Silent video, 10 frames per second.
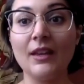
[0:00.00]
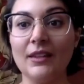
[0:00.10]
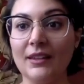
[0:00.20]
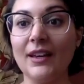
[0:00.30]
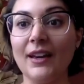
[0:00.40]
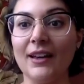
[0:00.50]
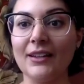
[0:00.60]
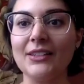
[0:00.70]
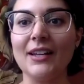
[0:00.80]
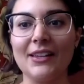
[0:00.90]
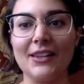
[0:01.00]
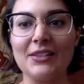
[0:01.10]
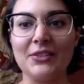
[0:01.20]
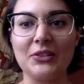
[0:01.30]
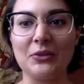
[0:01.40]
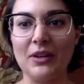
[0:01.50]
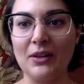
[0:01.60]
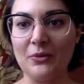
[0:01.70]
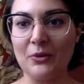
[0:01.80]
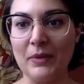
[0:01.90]
Yeah, and that's a
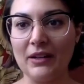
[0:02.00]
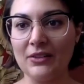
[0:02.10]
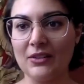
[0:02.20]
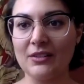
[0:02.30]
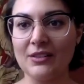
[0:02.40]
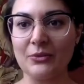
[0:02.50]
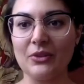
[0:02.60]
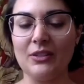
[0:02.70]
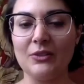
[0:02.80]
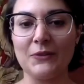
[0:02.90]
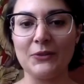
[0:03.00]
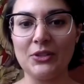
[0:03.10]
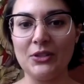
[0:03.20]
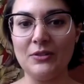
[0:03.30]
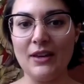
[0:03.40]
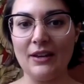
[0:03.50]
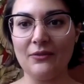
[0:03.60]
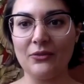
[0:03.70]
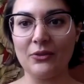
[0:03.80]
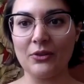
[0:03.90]
great reminder. It's really useful to do that
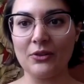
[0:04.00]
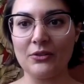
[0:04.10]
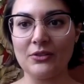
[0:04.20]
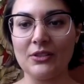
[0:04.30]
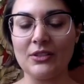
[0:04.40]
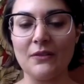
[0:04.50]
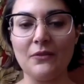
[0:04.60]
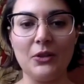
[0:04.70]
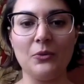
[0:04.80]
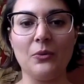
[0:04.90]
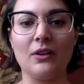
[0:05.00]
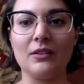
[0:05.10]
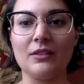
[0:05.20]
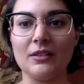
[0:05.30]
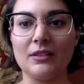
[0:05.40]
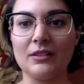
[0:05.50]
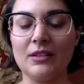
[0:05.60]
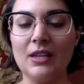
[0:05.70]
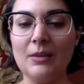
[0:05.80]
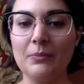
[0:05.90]
for the stuff that you want to
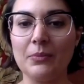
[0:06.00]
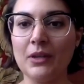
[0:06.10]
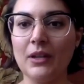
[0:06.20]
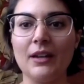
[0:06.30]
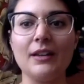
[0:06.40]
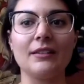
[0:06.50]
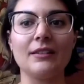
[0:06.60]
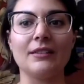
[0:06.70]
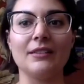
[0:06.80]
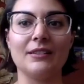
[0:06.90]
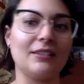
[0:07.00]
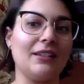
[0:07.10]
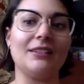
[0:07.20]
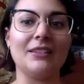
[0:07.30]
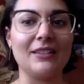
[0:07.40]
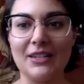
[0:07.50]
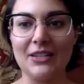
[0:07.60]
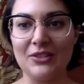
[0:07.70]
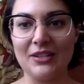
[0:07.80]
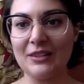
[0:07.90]
keep. And like you
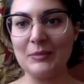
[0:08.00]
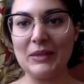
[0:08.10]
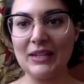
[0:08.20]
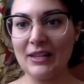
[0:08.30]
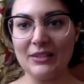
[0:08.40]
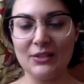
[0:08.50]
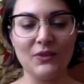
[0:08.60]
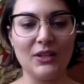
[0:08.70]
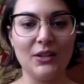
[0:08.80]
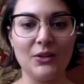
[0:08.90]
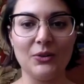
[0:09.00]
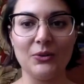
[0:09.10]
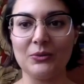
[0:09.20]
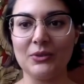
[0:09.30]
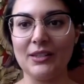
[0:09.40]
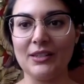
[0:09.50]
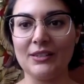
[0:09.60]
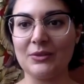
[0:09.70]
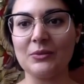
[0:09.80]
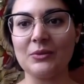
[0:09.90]
said at the beginning of this video, like it's